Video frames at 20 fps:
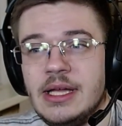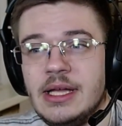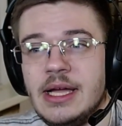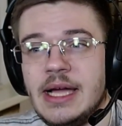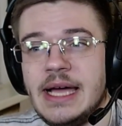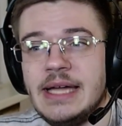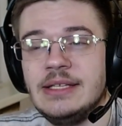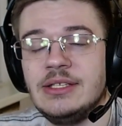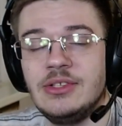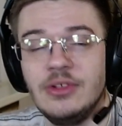
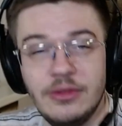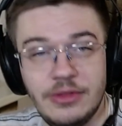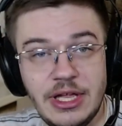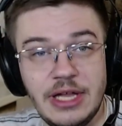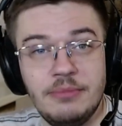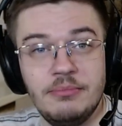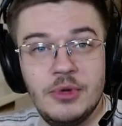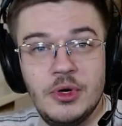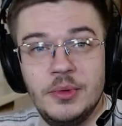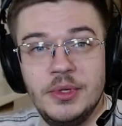until
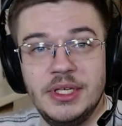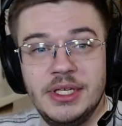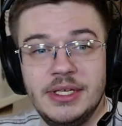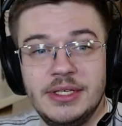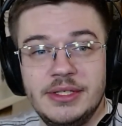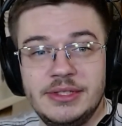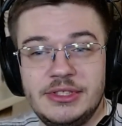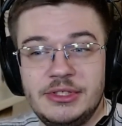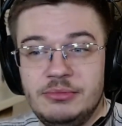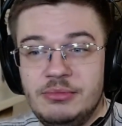that moment.
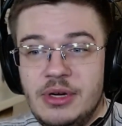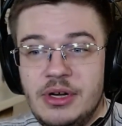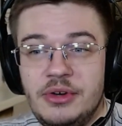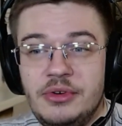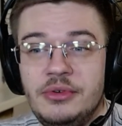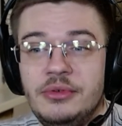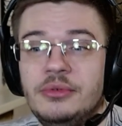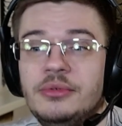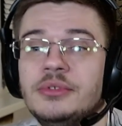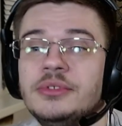
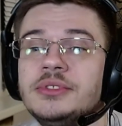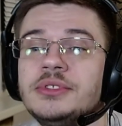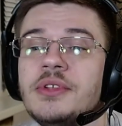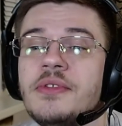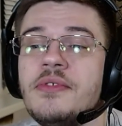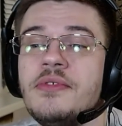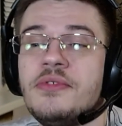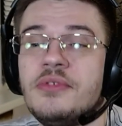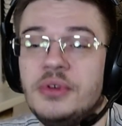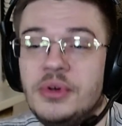Subaru
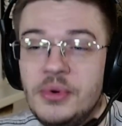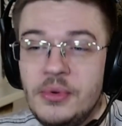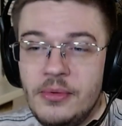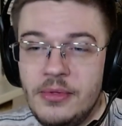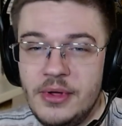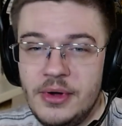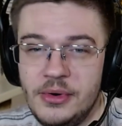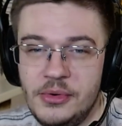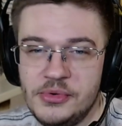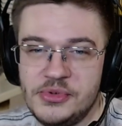threw
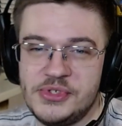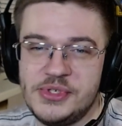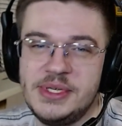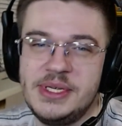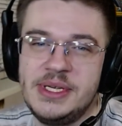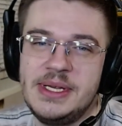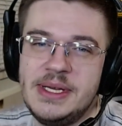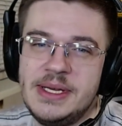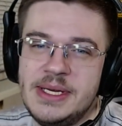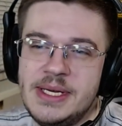those
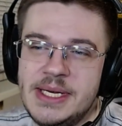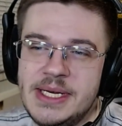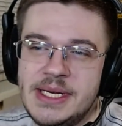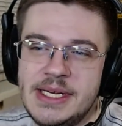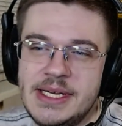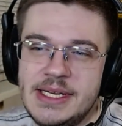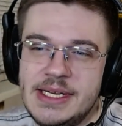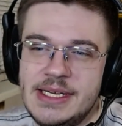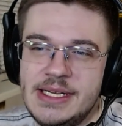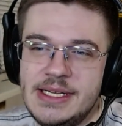
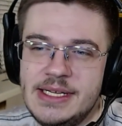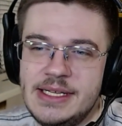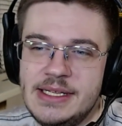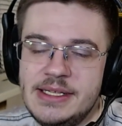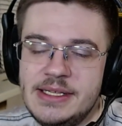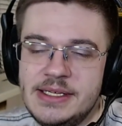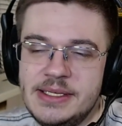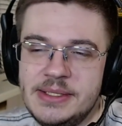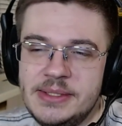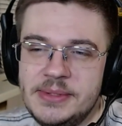
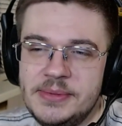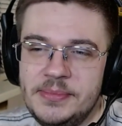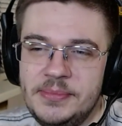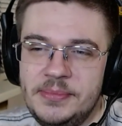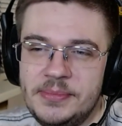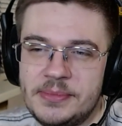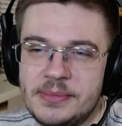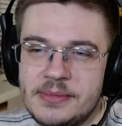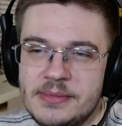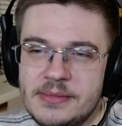um,
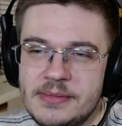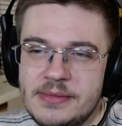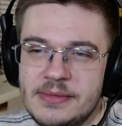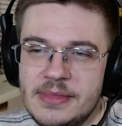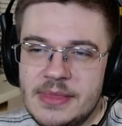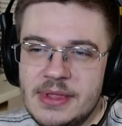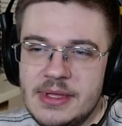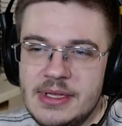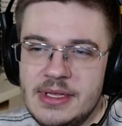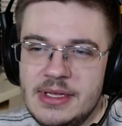
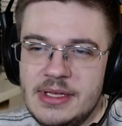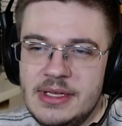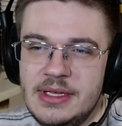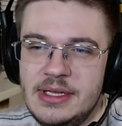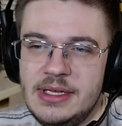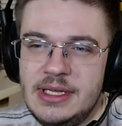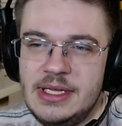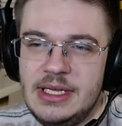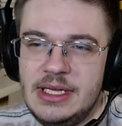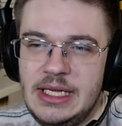
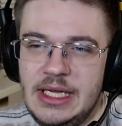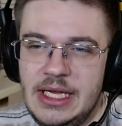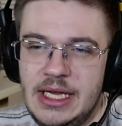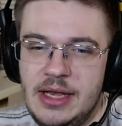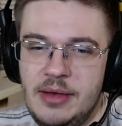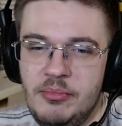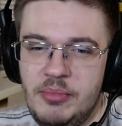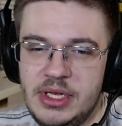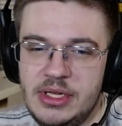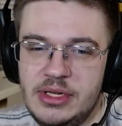
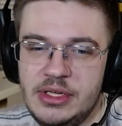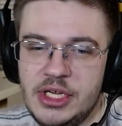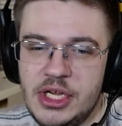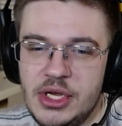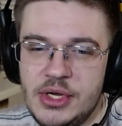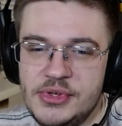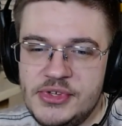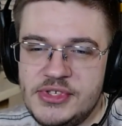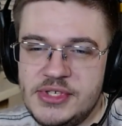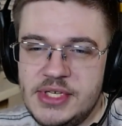in
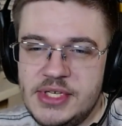Betelgeuse